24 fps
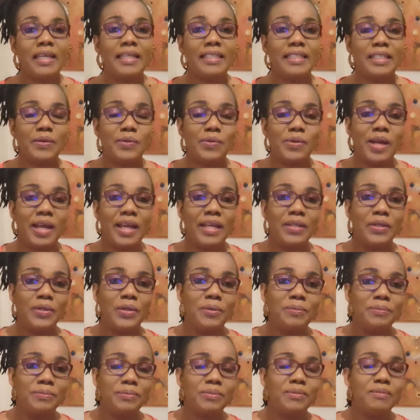They will end
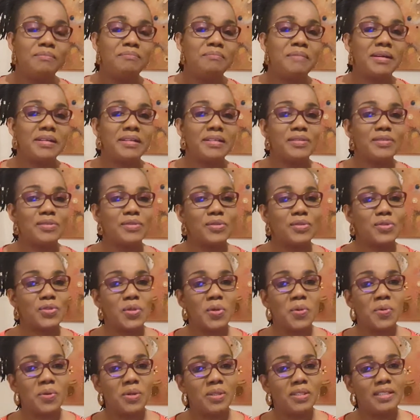up marrying to
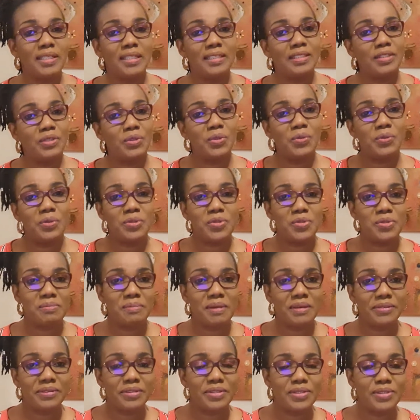someone that they don't want to
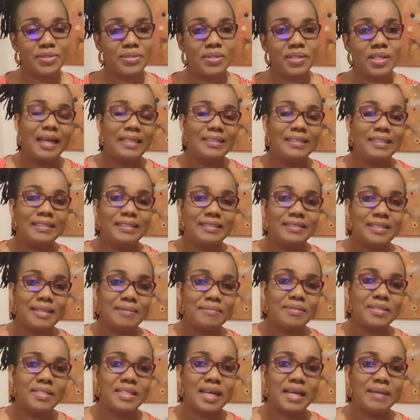marry to, and at the same
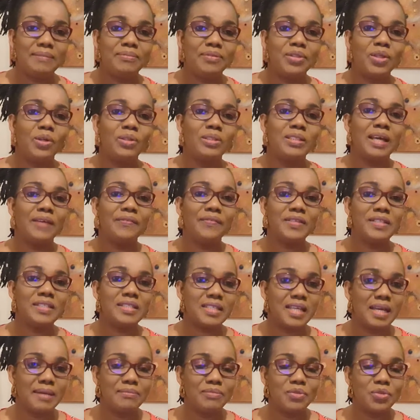time not having
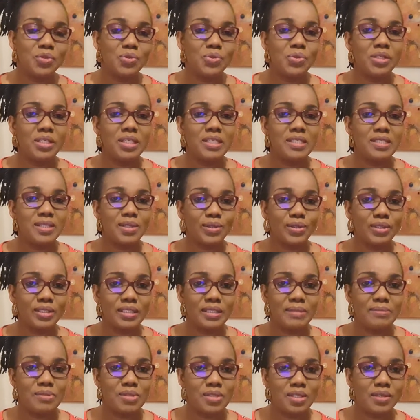time to really study
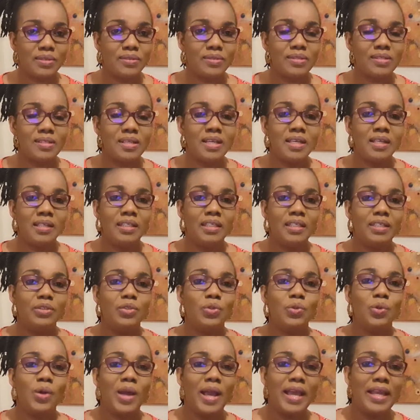themselves,
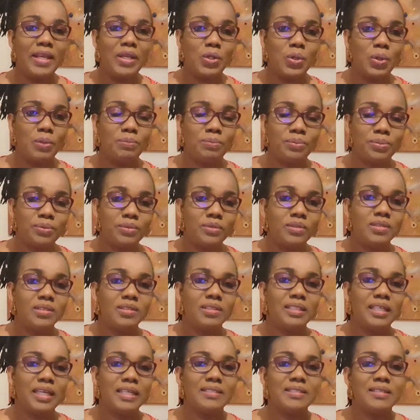end up
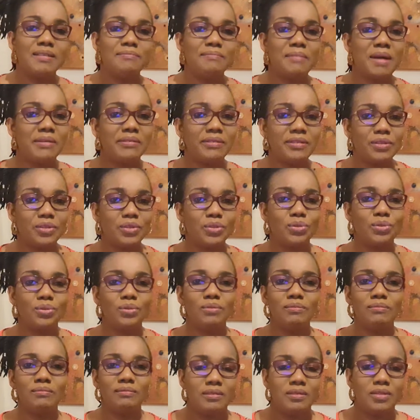getting married to
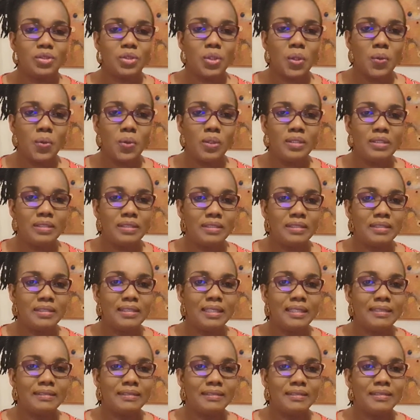someone
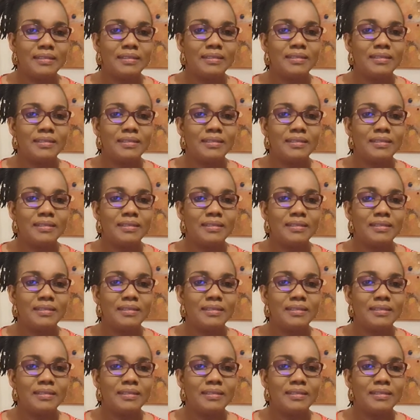that